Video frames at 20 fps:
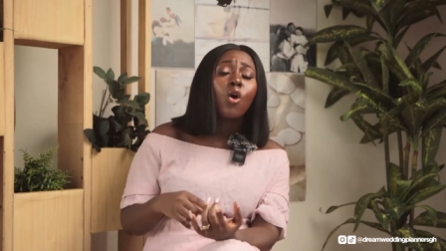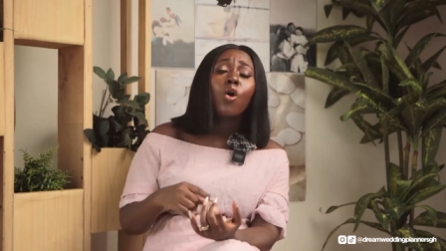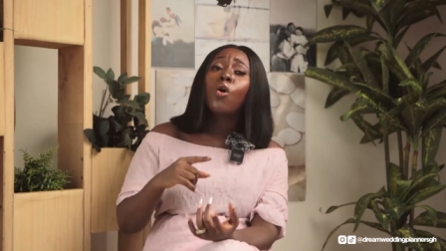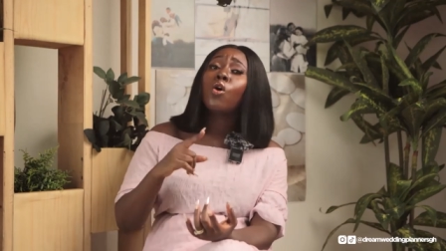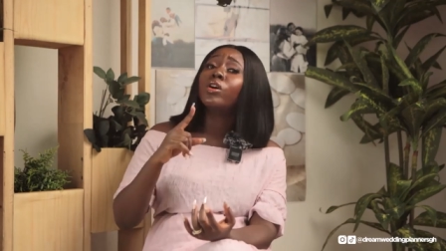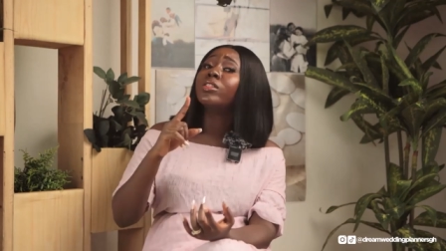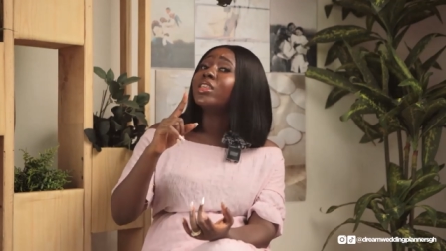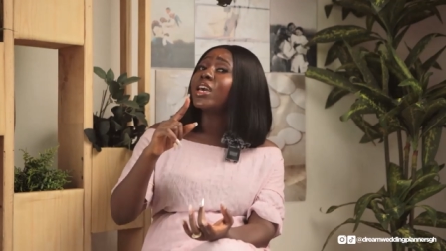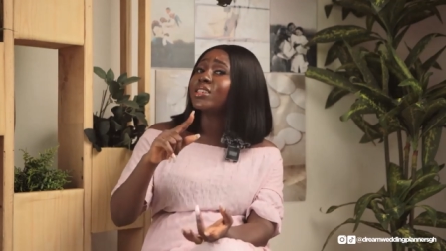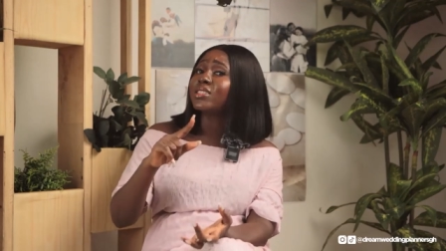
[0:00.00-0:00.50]

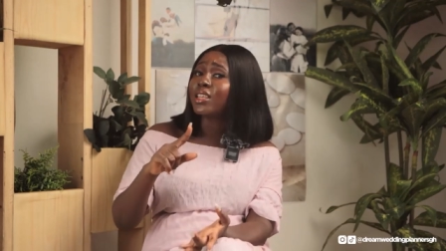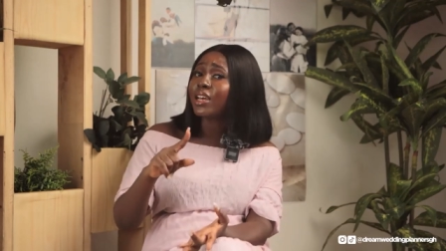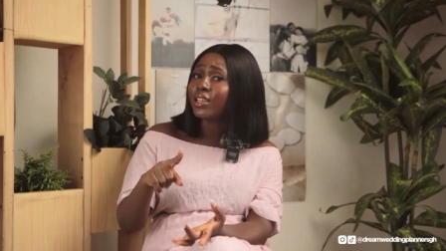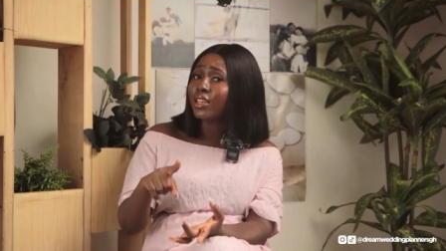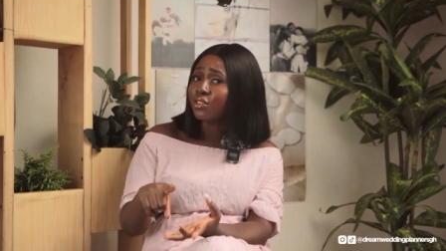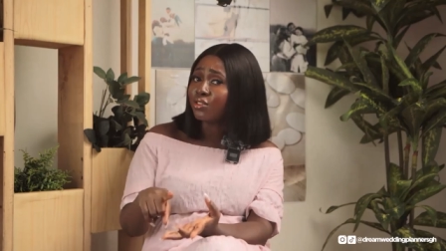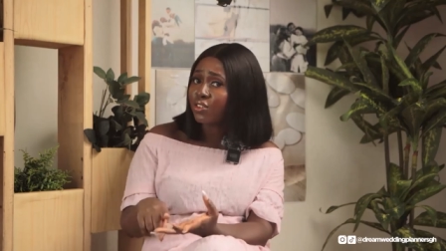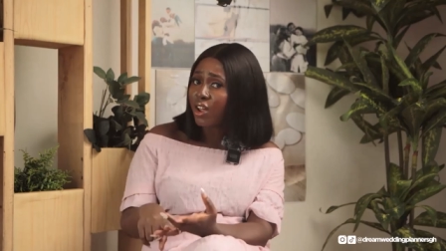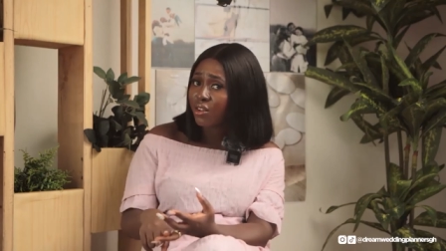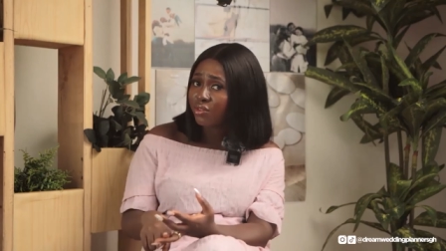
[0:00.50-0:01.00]
or they are
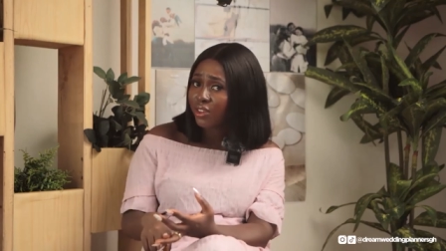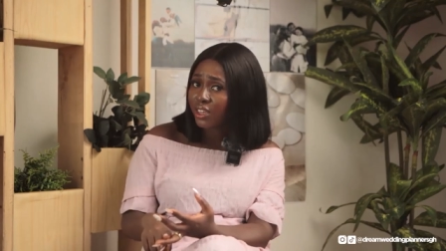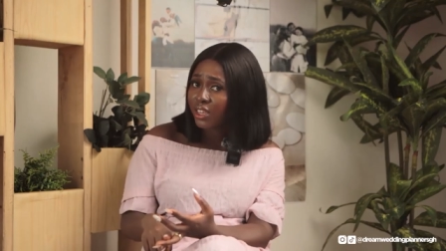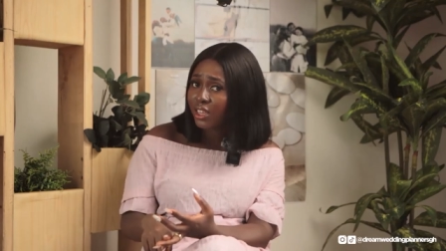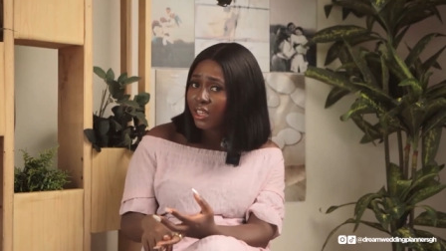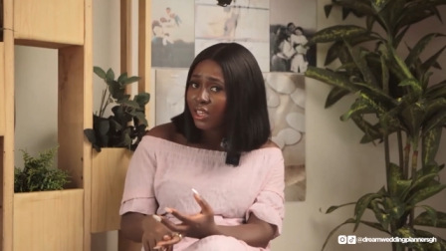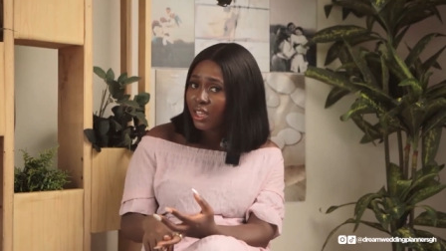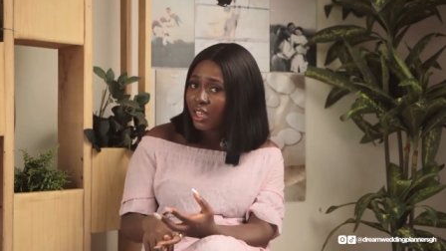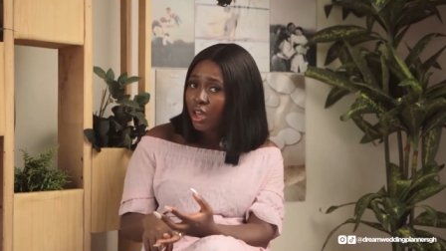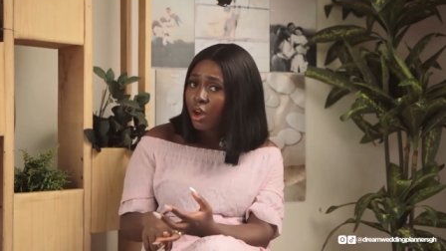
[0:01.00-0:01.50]
stuck in traffic?
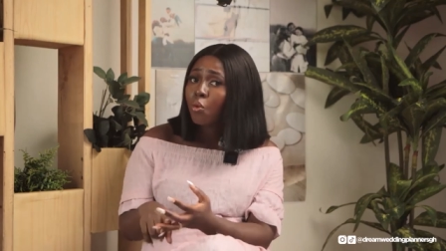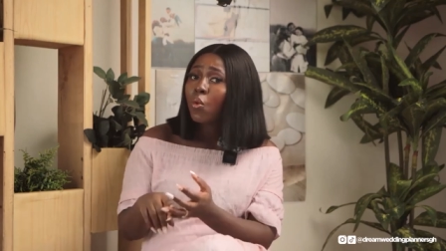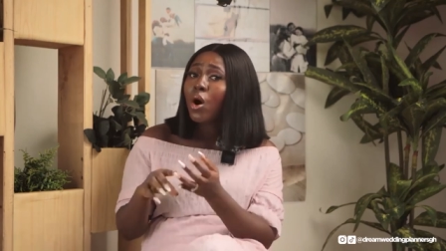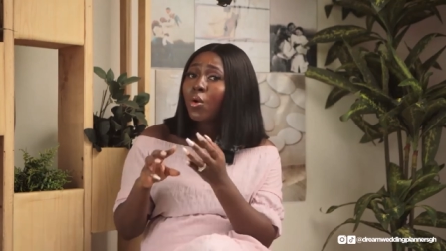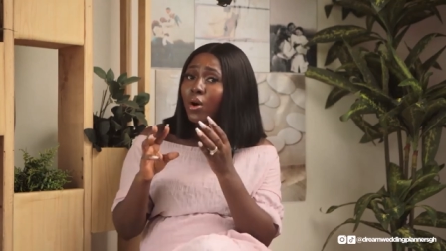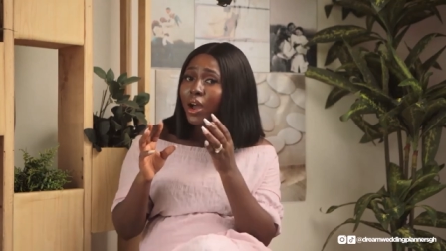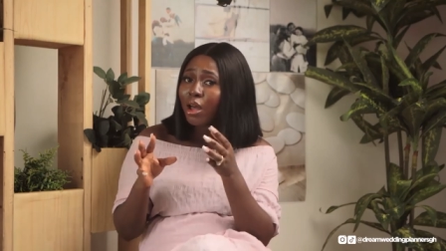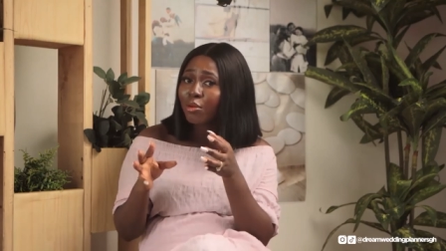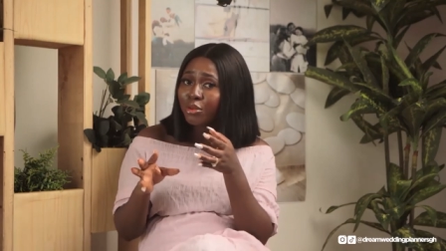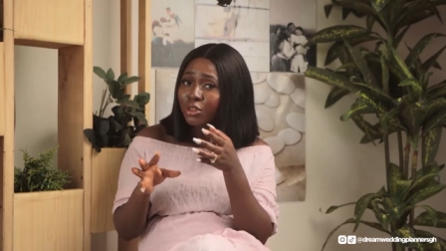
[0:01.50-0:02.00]

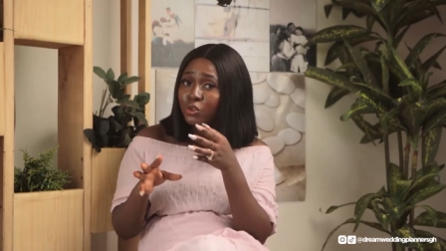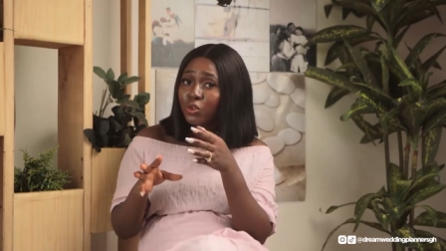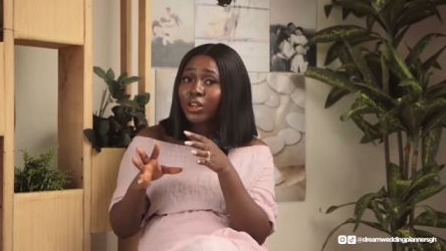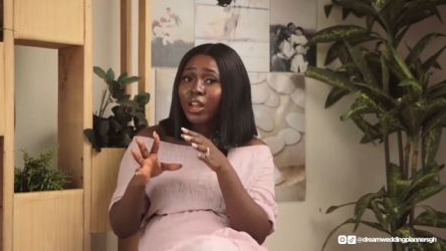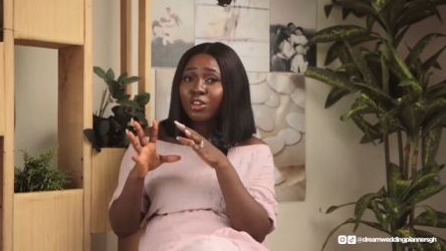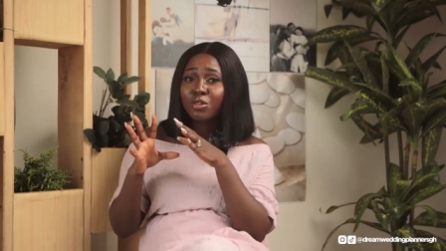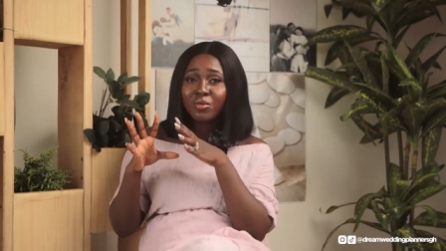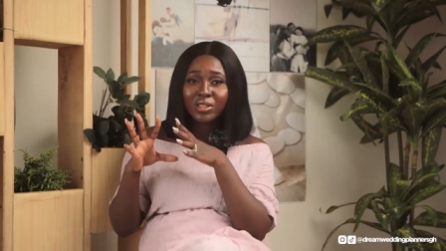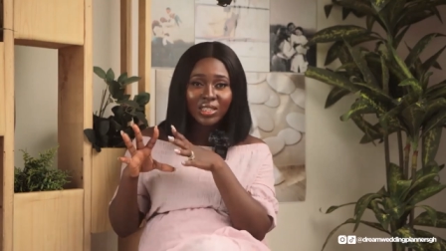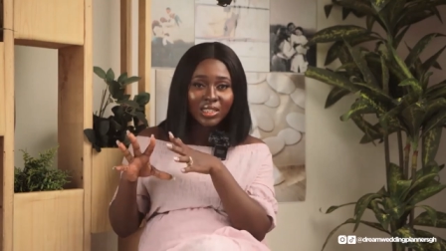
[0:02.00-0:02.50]
what will happen? So
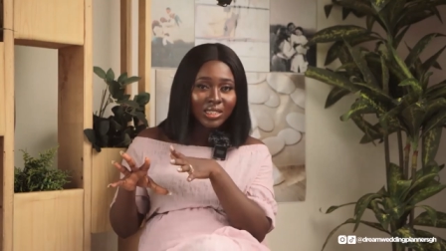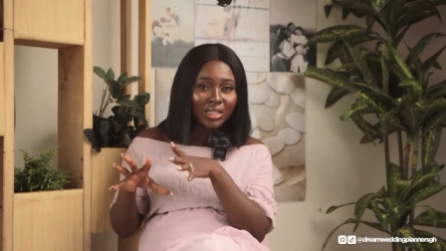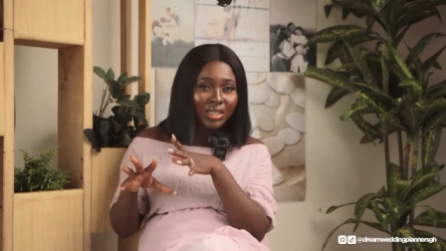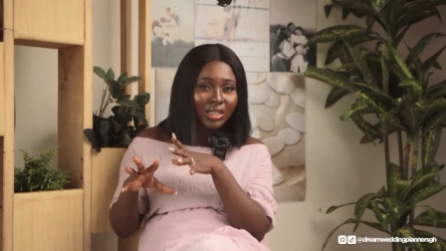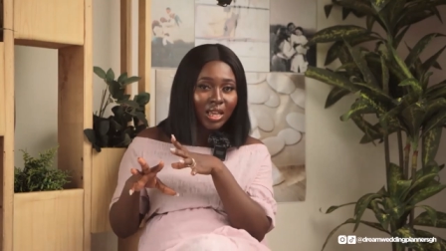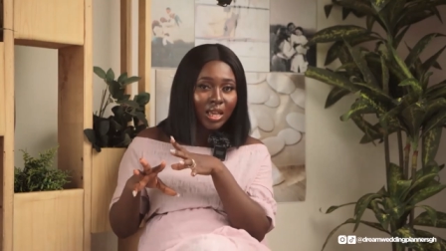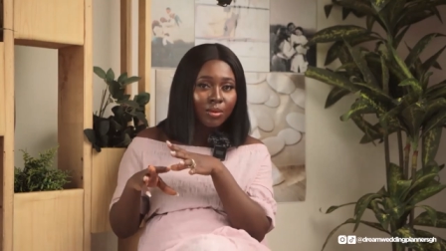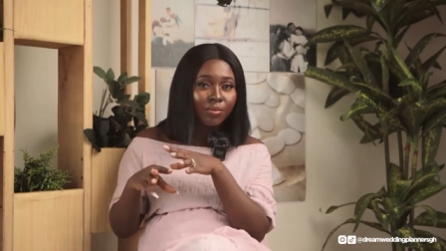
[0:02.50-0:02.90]
now you'll be sitting